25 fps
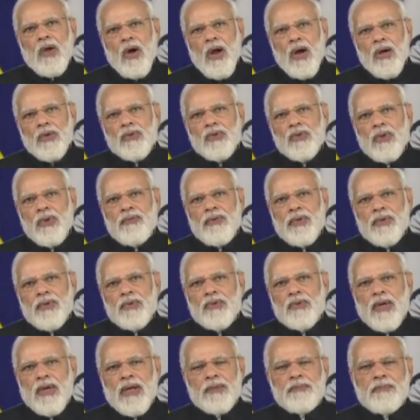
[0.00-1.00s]
I also
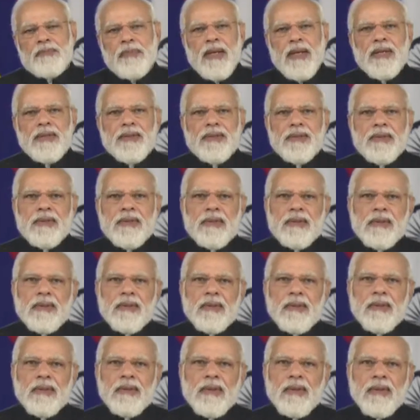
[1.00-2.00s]
wish to express
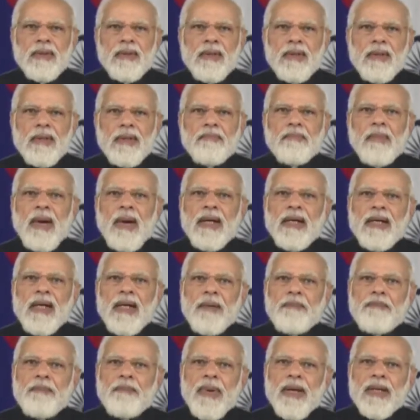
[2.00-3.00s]
my
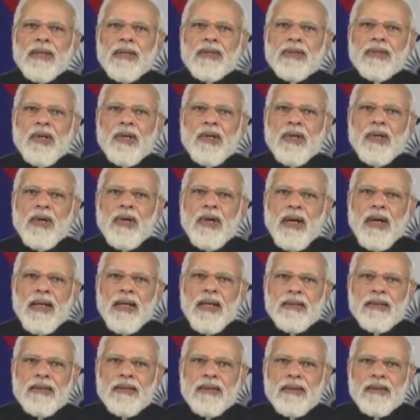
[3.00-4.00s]
deepest
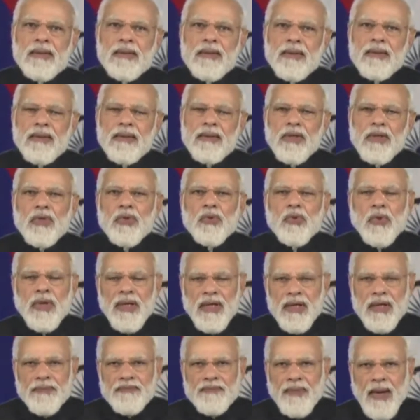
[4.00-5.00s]
condolence
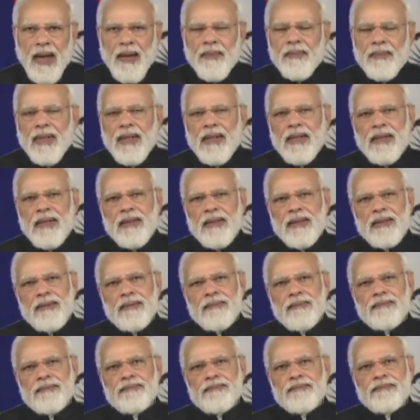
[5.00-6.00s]
to his family
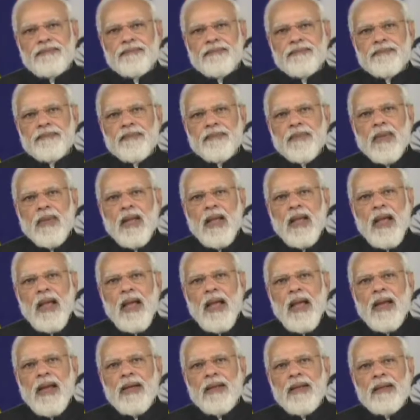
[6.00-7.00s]

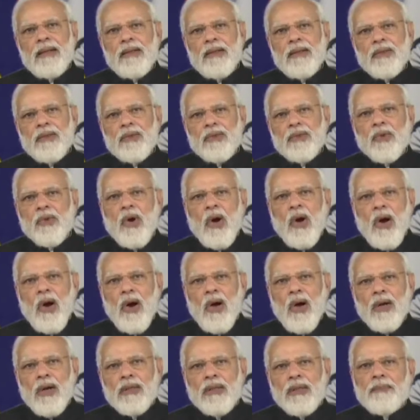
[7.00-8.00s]
and to
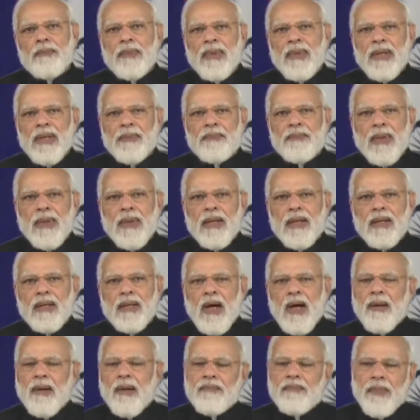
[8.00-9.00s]
all the
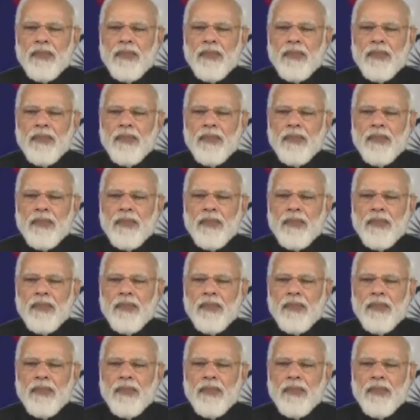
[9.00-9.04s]
people